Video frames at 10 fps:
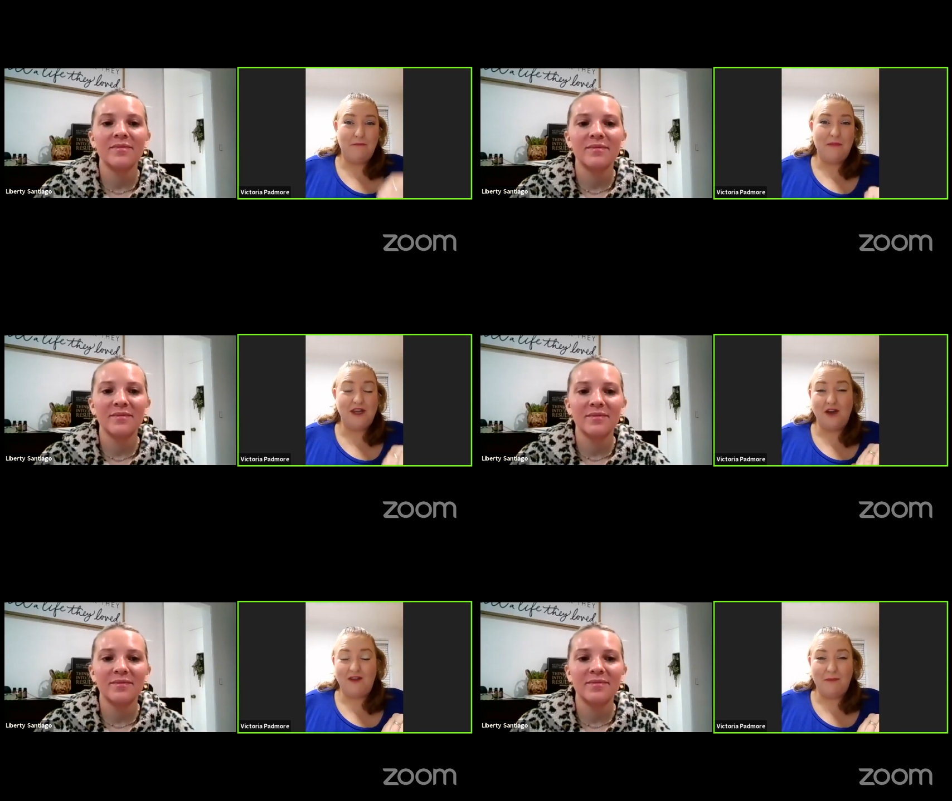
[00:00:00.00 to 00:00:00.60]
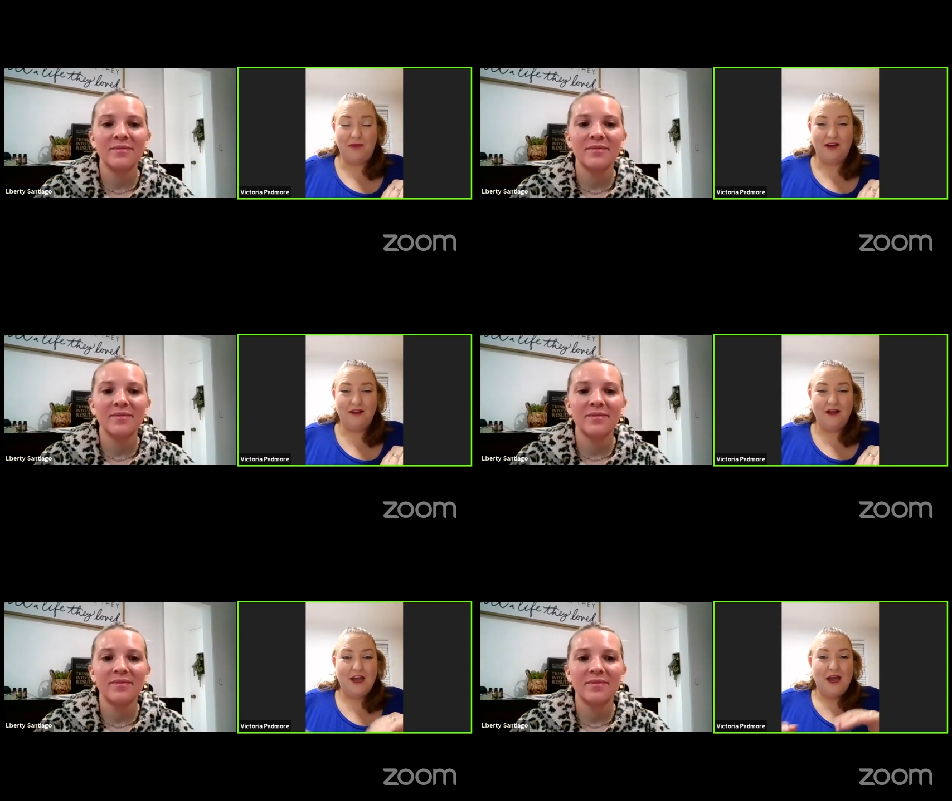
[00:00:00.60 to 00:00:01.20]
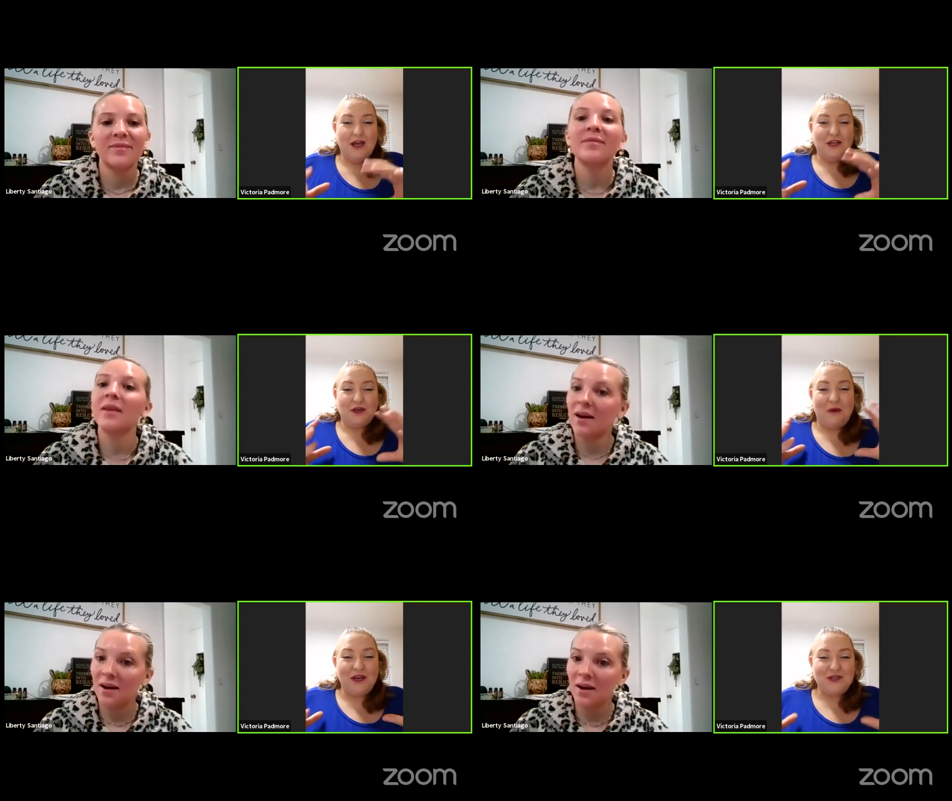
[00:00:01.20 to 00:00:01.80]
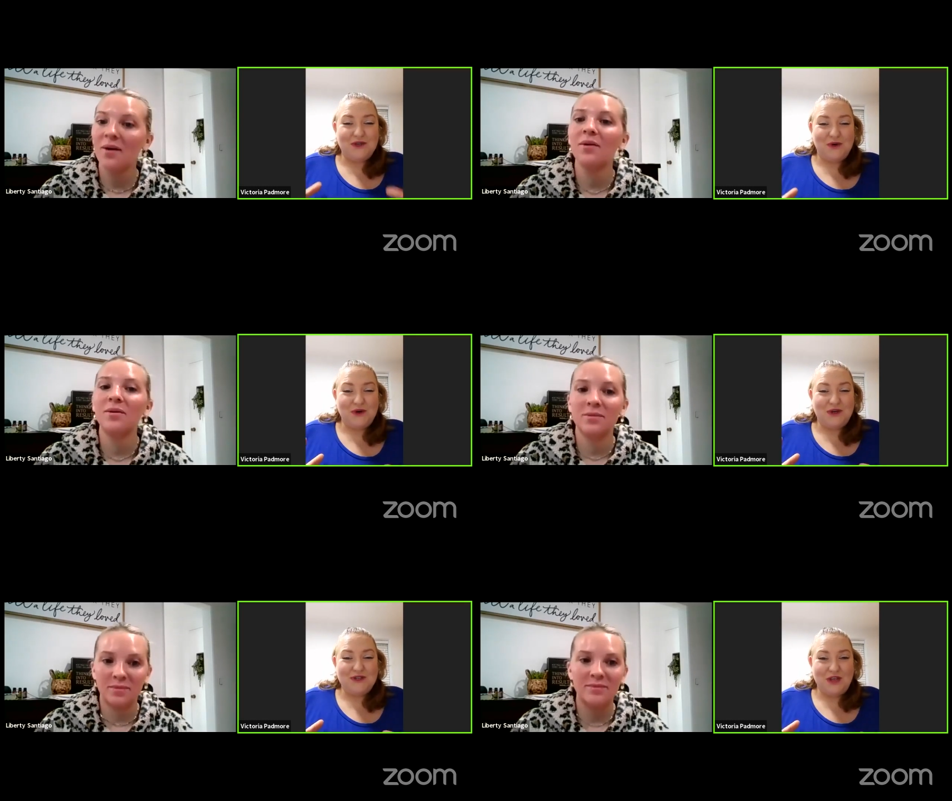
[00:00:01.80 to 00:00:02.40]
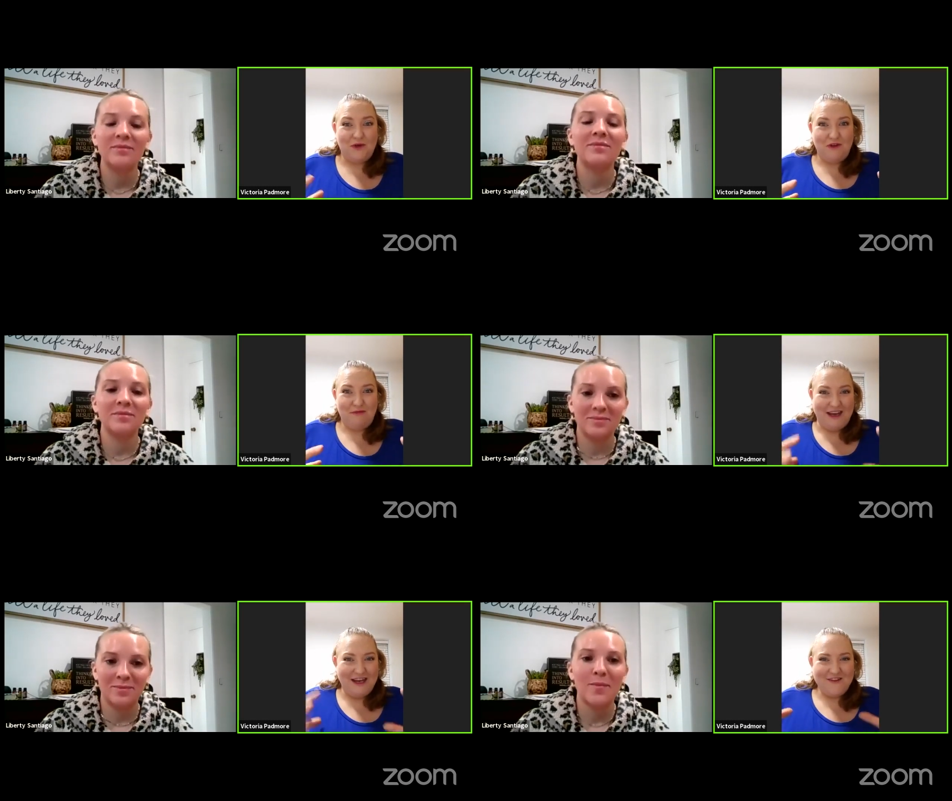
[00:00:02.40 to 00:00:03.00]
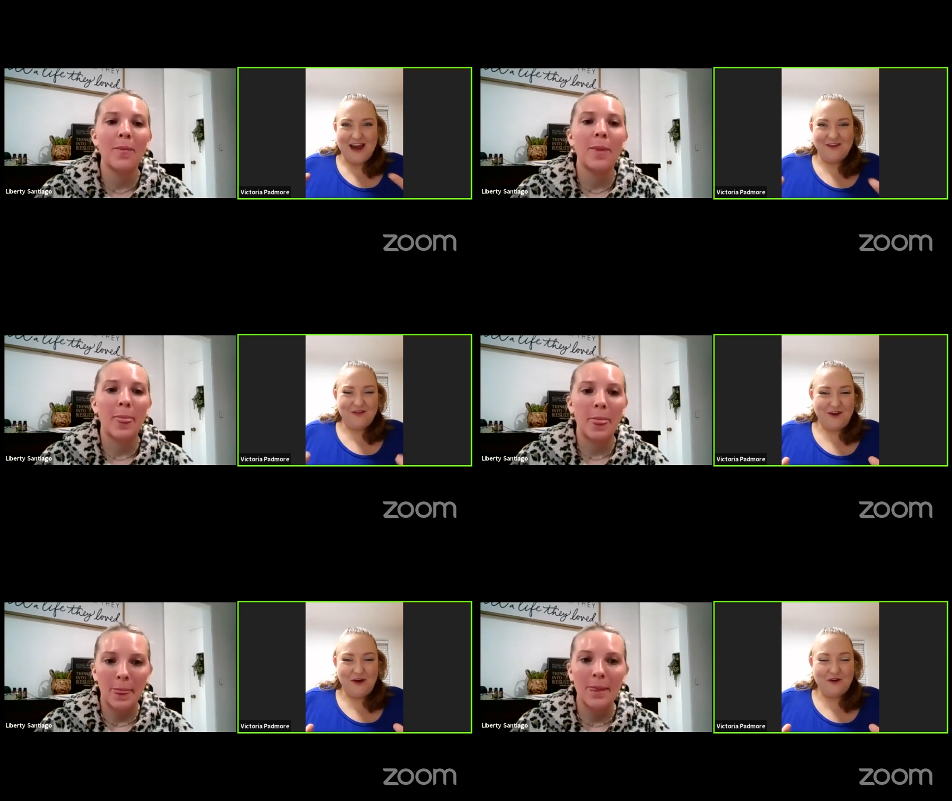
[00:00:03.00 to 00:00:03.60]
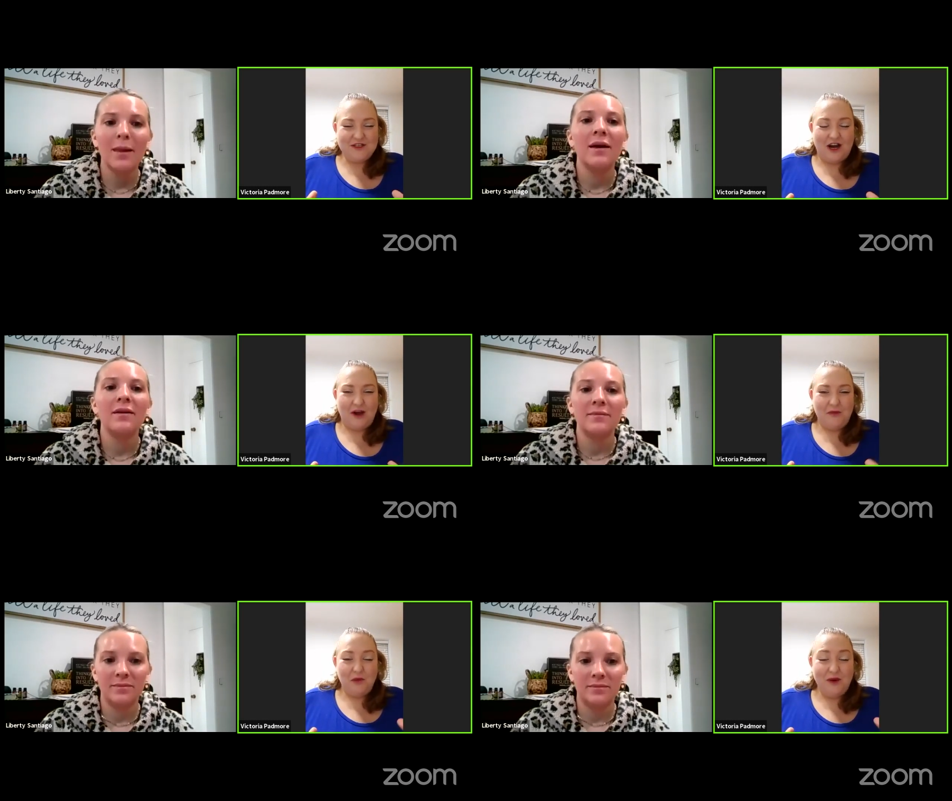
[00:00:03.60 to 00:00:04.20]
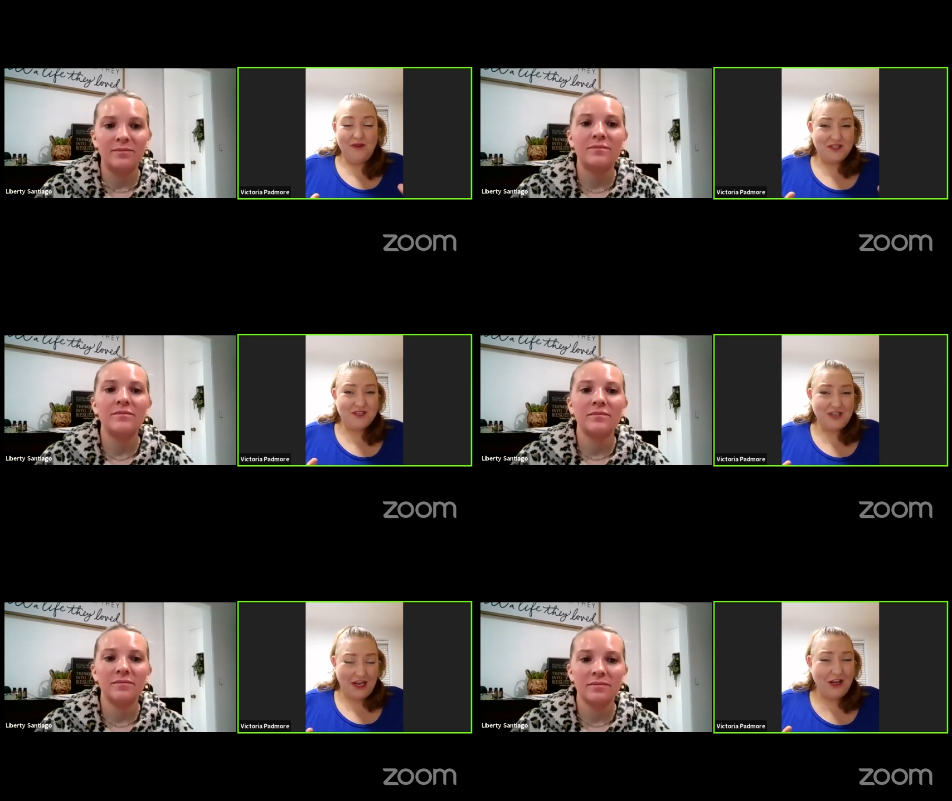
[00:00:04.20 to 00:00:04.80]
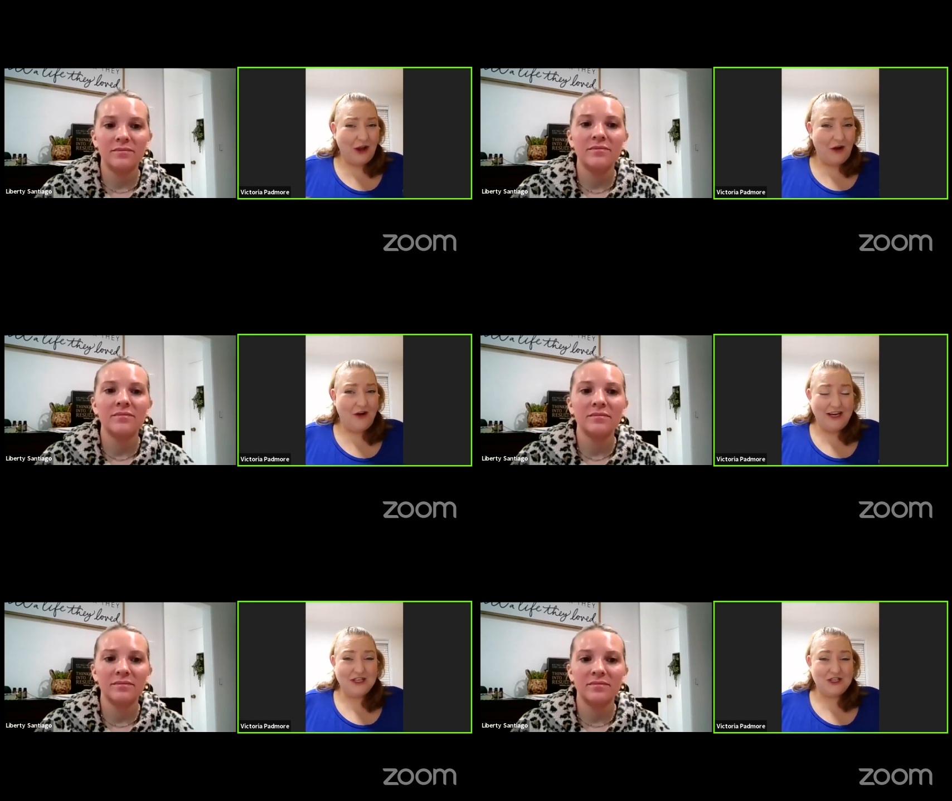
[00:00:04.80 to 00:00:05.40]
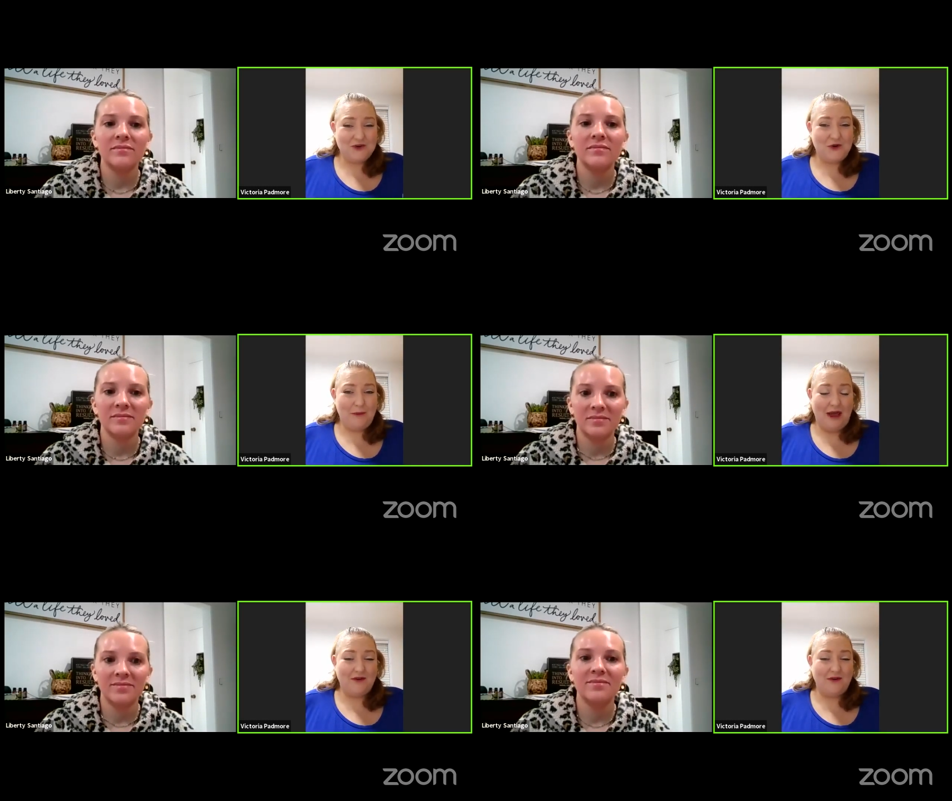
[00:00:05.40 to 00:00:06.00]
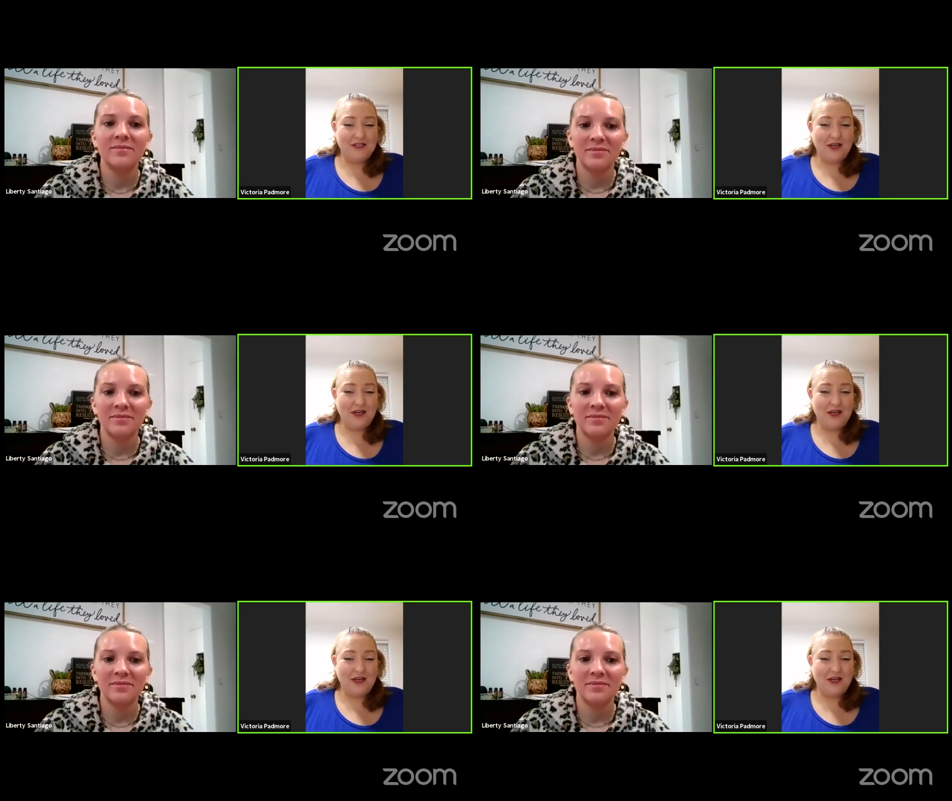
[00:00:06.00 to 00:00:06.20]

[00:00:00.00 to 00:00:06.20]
Speaker 1: mid-November. So I talk as though we've been around for a long time. We've just done a lot in a short amount of